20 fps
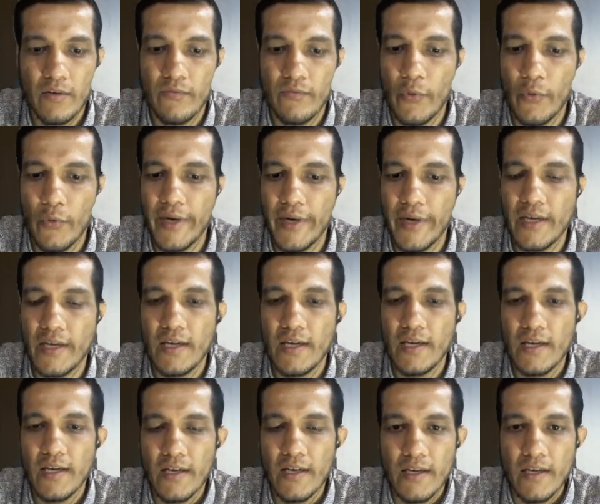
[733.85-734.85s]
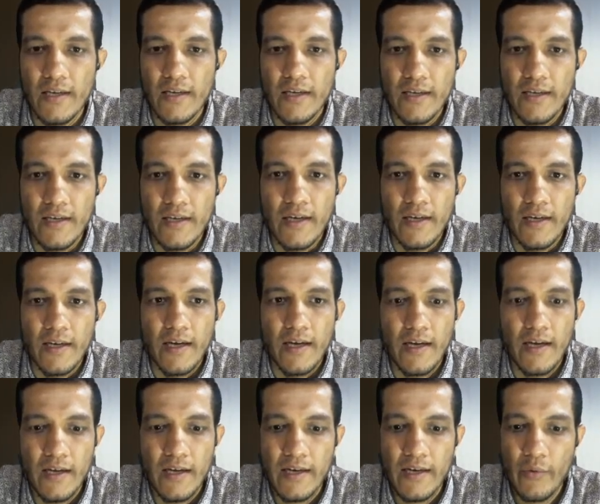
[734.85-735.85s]
fluid.
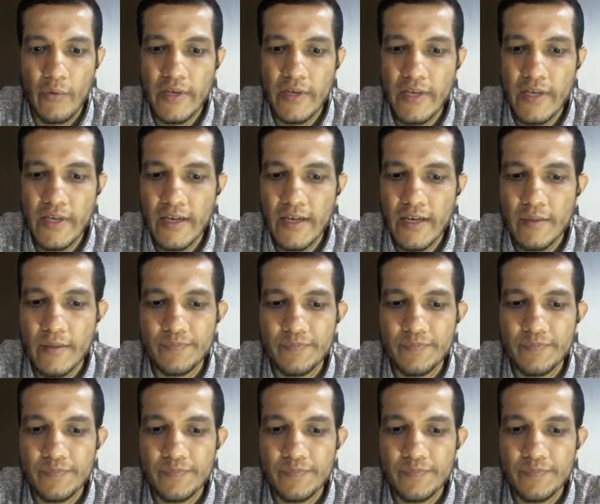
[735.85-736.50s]
Now here